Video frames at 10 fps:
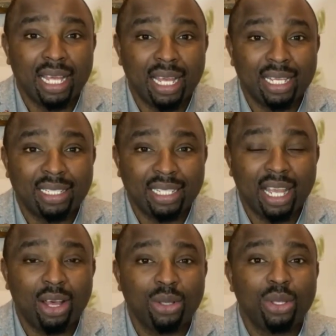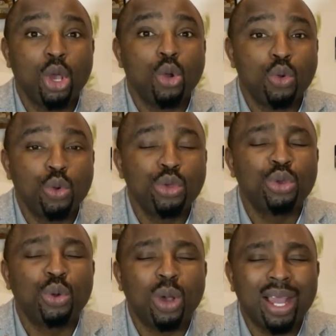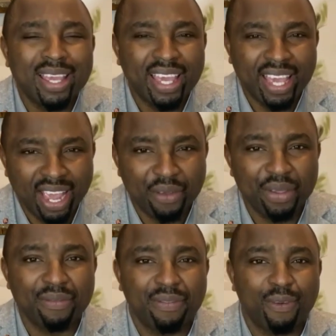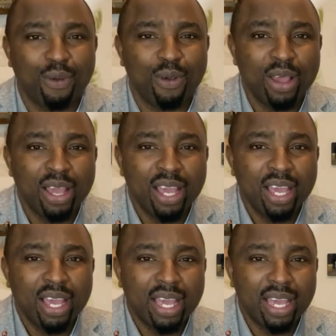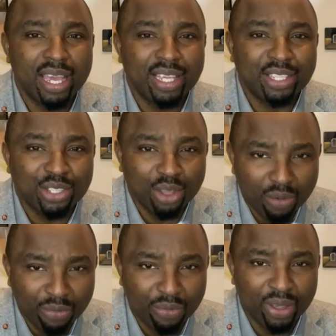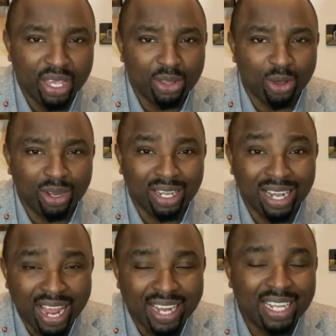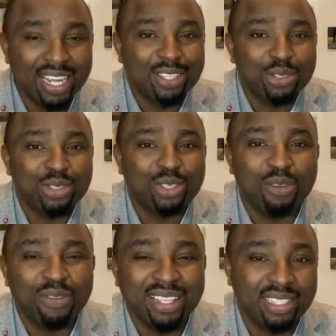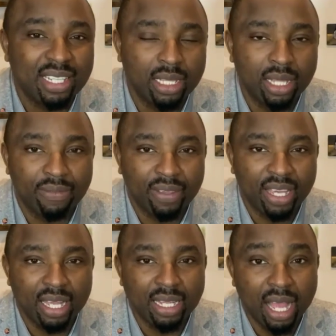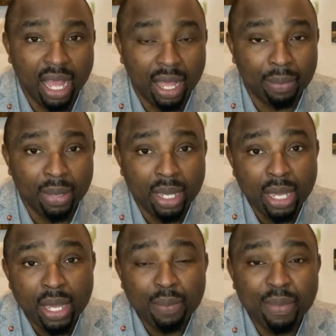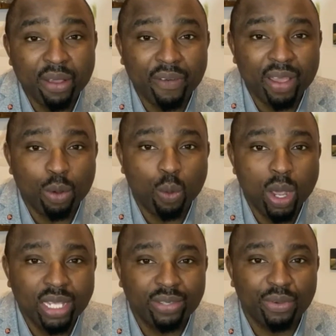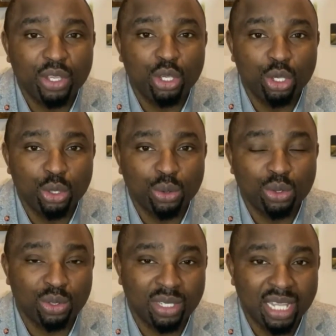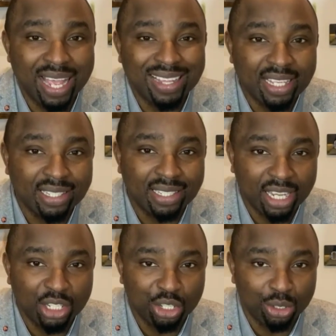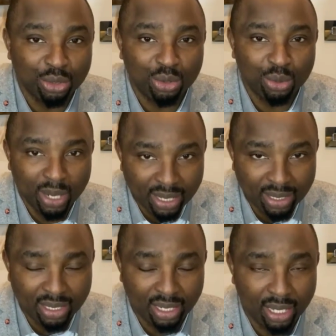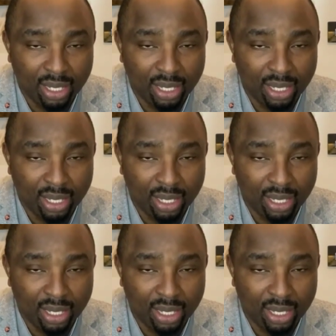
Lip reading: a child who you are caring for is suffering or likely to suffer significant harm, may request for you to sign this Section 20.